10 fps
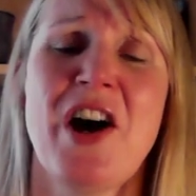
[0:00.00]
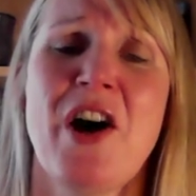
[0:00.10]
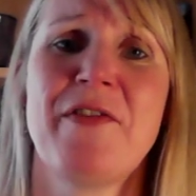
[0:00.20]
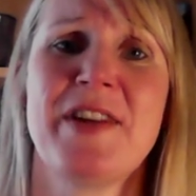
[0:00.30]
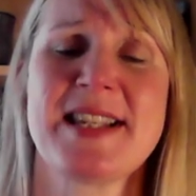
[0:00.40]

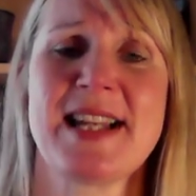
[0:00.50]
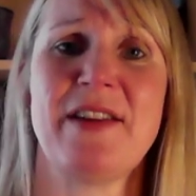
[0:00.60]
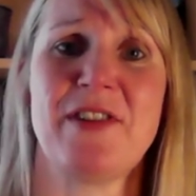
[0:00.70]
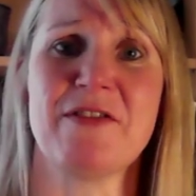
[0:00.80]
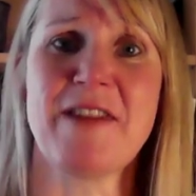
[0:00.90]
Obviously,
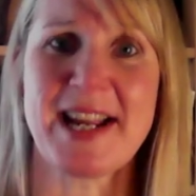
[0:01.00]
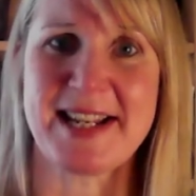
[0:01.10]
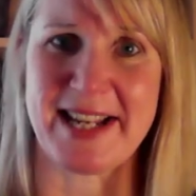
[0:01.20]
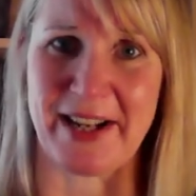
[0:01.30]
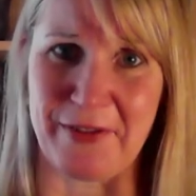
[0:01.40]
if you're
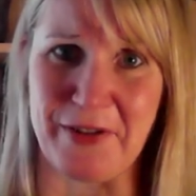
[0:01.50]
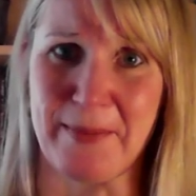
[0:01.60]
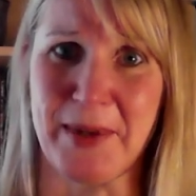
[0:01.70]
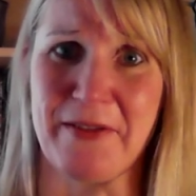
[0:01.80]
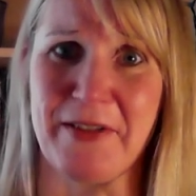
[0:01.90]
writing
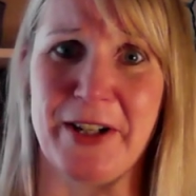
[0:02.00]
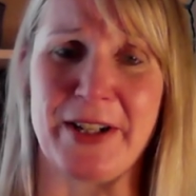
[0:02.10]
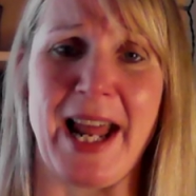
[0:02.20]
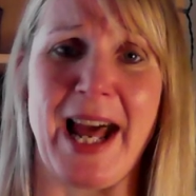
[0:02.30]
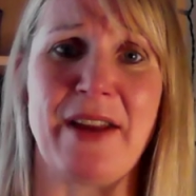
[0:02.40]
from your own
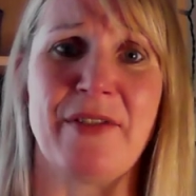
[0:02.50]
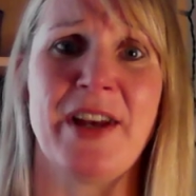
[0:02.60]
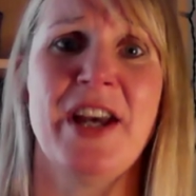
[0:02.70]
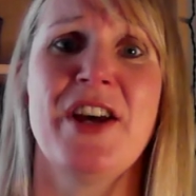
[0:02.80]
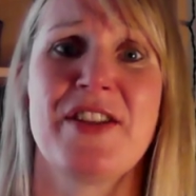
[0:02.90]

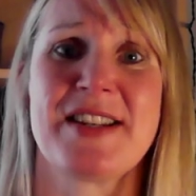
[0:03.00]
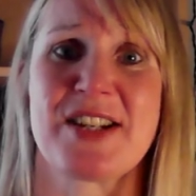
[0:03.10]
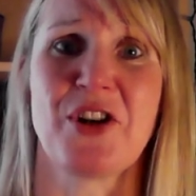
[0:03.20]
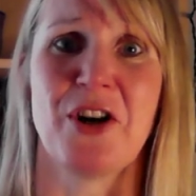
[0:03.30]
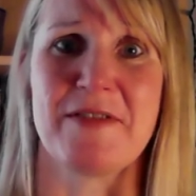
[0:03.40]
life, the
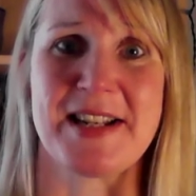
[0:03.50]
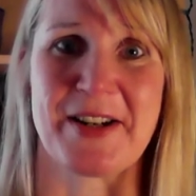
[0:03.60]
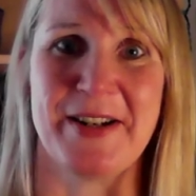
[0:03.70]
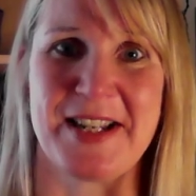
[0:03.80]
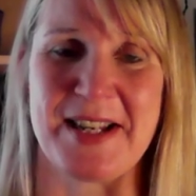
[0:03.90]
story is
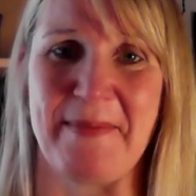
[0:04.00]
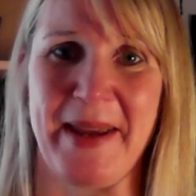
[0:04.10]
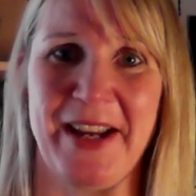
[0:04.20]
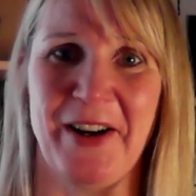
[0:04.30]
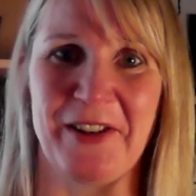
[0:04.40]
going to
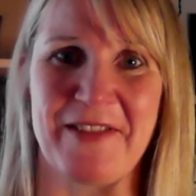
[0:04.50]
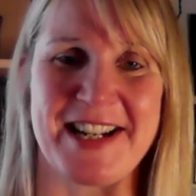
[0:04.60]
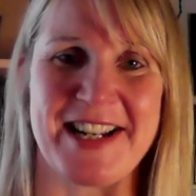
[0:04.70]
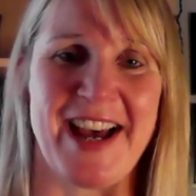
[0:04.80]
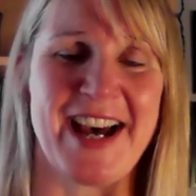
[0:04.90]
be
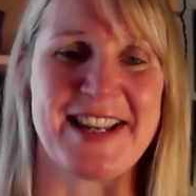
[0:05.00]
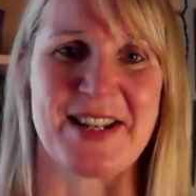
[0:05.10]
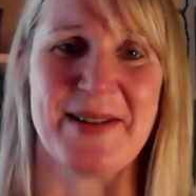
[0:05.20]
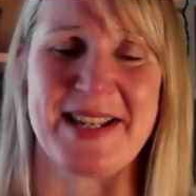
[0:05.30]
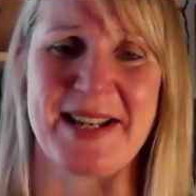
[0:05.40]
already there,
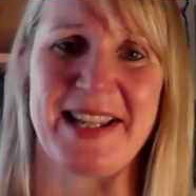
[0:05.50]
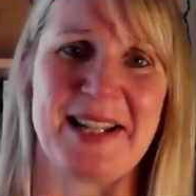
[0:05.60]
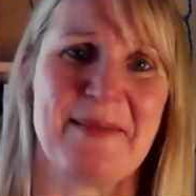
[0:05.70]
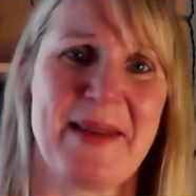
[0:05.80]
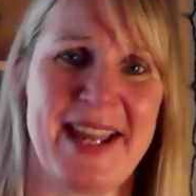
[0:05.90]
so it's a
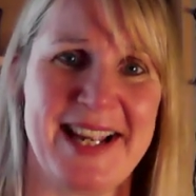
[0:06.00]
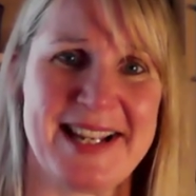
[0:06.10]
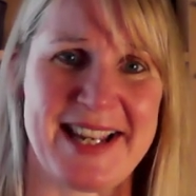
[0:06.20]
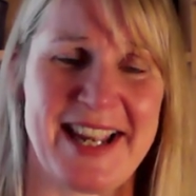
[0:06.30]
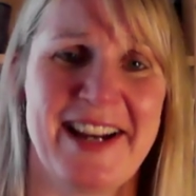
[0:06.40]
little bit
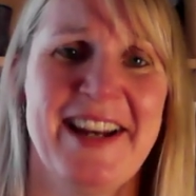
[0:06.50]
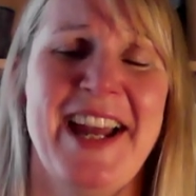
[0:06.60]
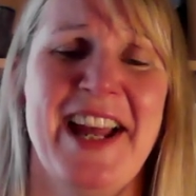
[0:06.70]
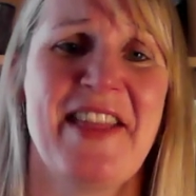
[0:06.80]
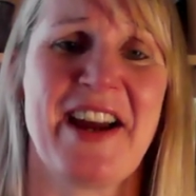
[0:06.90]
easier
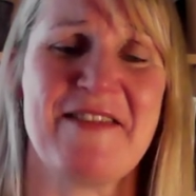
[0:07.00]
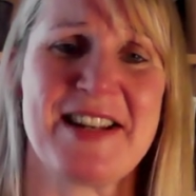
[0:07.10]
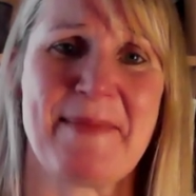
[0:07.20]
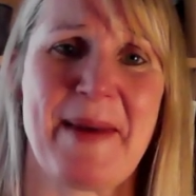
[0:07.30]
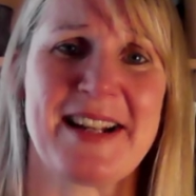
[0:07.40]
in that
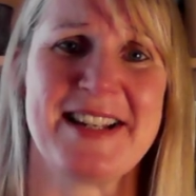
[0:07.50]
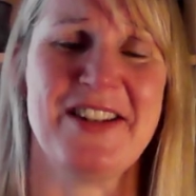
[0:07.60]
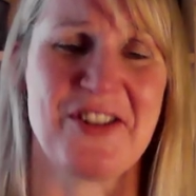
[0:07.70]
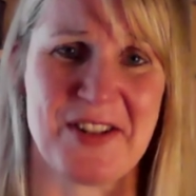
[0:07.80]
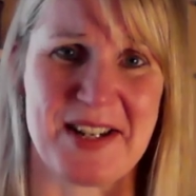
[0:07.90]
respect.
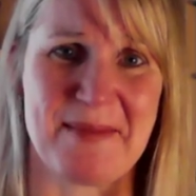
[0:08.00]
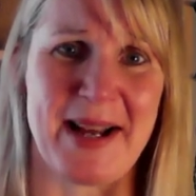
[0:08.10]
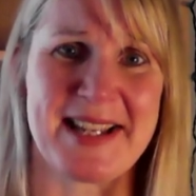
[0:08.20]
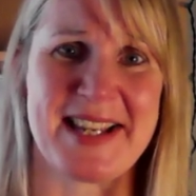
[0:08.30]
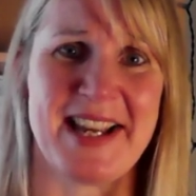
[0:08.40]
It's just a
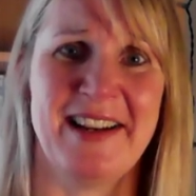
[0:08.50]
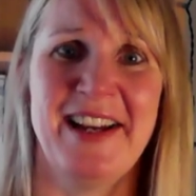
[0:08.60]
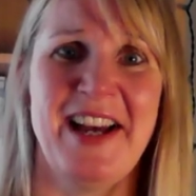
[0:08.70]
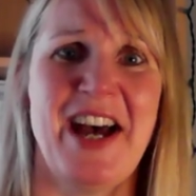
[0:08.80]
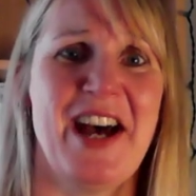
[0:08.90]
matter
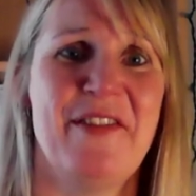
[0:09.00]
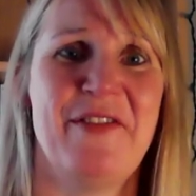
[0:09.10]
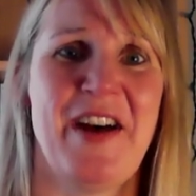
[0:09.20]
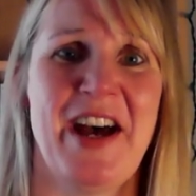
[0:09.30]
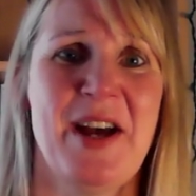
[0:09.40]

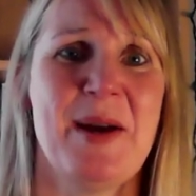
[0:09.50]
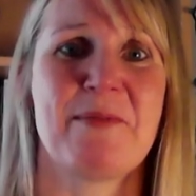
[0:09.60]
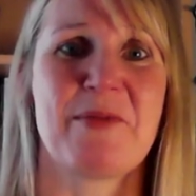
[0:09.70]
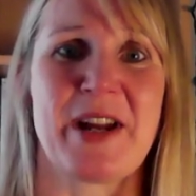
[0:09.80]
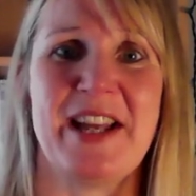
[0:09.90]
of
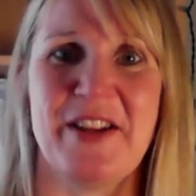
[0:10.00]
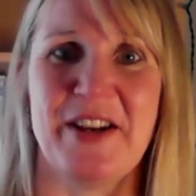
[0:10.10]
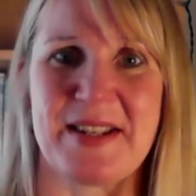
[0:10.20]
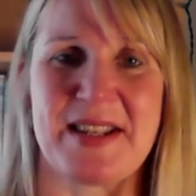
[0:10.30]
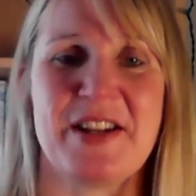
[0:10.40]
bringing
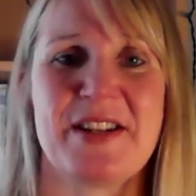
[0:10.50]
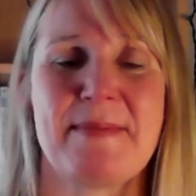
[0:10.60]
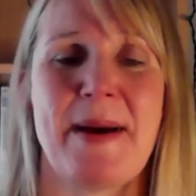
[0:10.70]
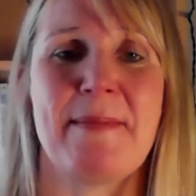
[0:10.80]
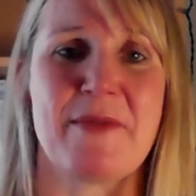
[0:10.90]
those
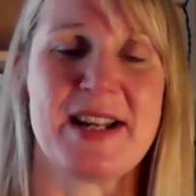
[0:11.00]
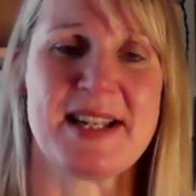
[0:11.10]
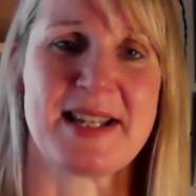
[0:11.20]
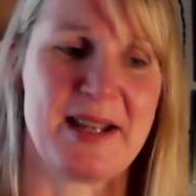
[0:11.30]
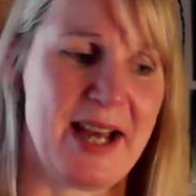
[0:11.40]

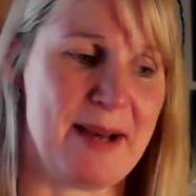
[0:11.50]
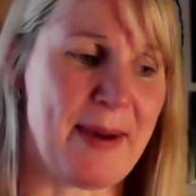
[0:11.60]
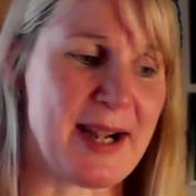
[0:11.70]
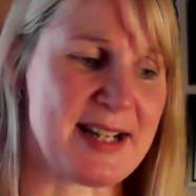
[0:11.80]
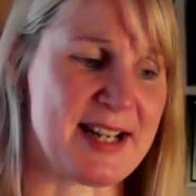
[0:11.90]
memories
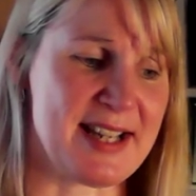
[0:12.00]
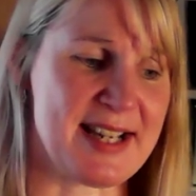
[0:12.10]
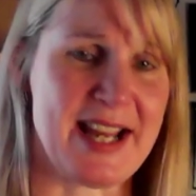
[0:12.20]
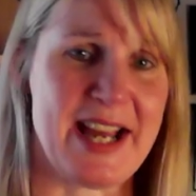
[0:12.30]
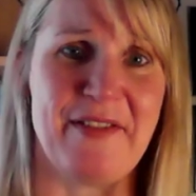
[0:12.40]
back to the
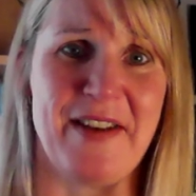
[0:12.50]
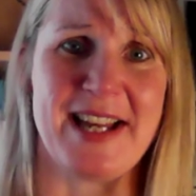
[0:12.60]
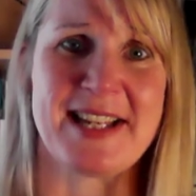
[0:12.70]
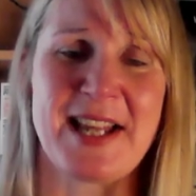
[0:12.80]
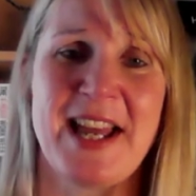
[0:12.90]

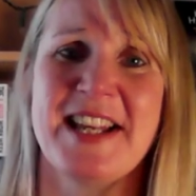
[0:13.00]
surface.